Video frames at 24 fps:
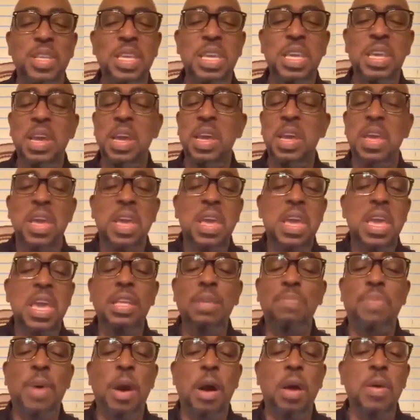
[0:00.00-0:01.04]
See,
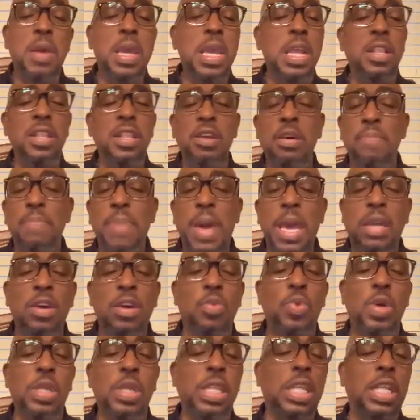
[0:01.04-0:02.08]
he bought, he looked back
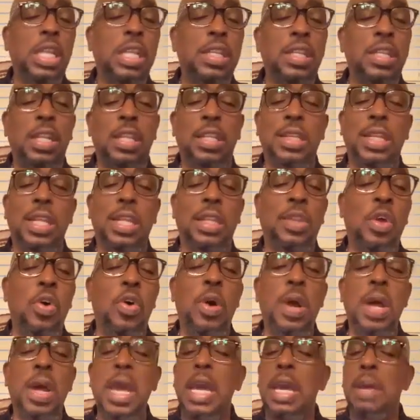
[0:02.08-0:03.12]
on what the, the, the
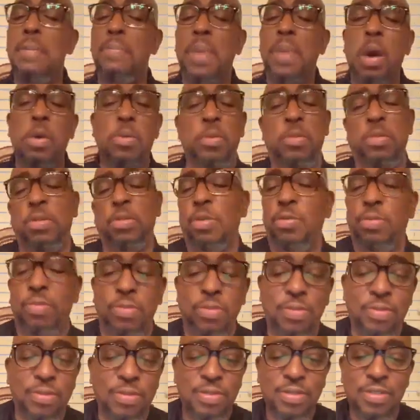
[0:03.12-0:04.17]
Lord had bought him
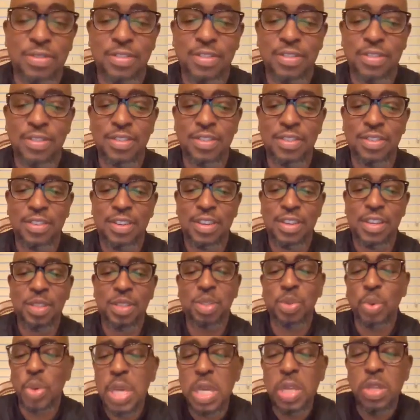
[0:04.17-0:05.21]
through.
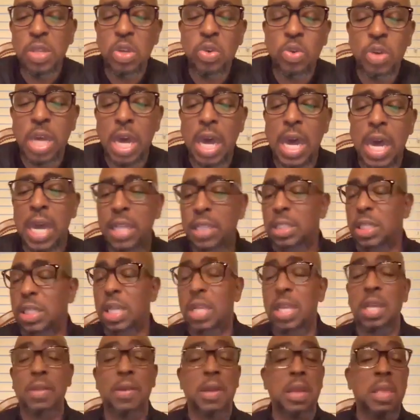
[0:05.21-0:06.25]
So he knew God. He
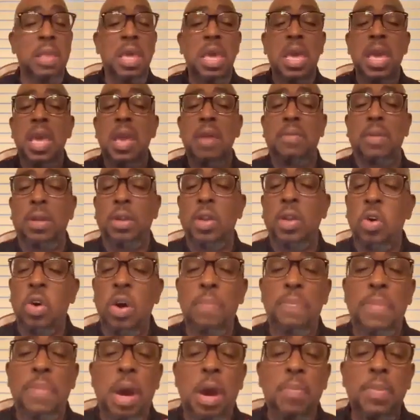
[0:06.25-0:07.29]
said, if the
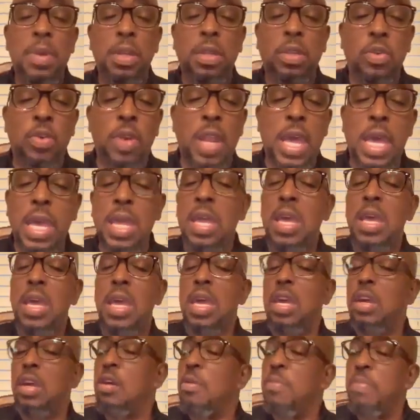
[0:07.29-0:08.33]
Lord brought me through that,
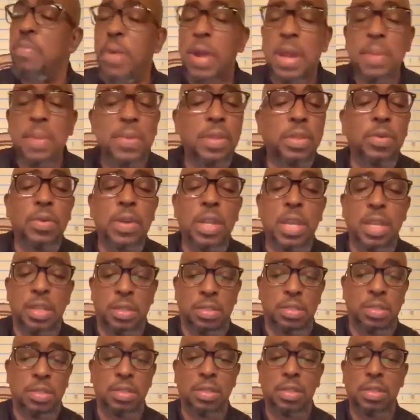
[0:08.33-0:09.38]
He gonna bring me through
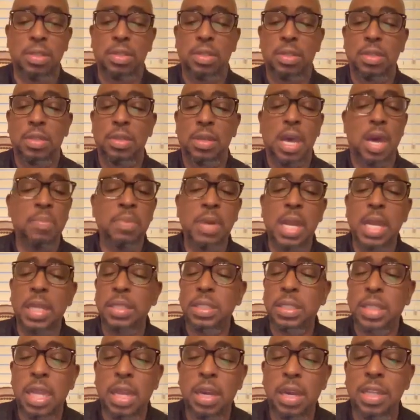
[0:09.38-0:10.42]
this. I'm
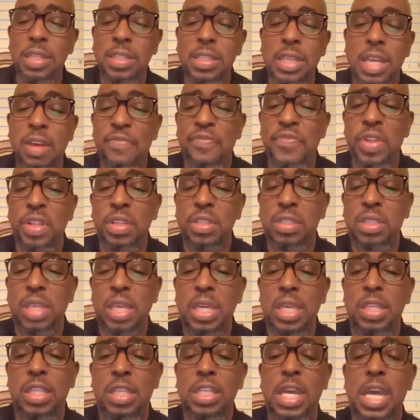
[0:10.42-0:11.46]
not scared of this
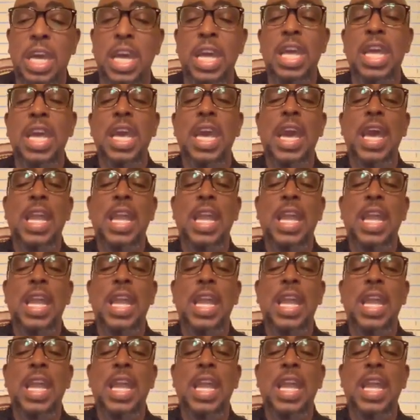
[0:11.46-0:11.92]
unphilistine job.